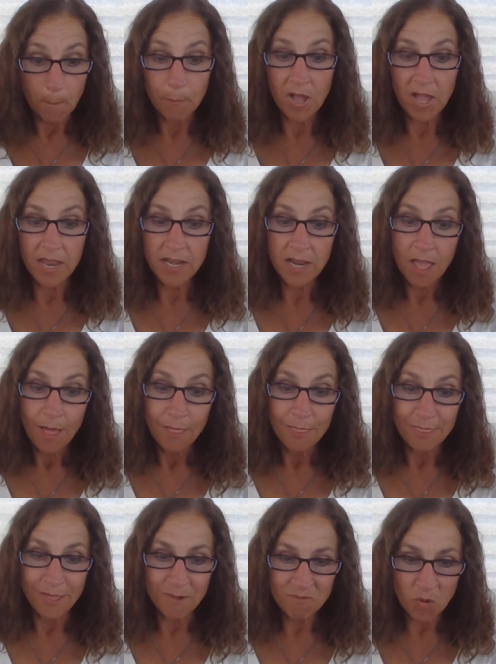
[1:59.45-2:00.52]
But
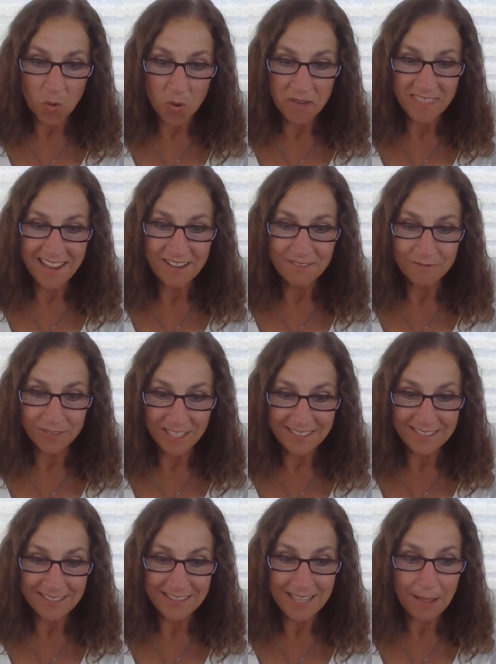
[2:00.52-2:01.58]
the more they
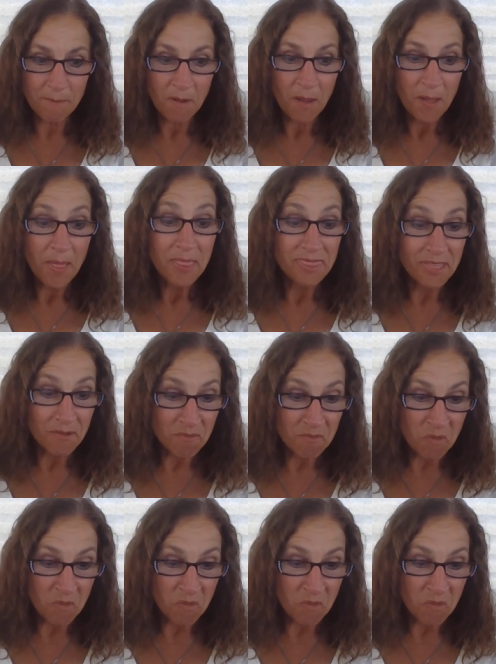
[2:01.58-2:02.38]
afflicted them, the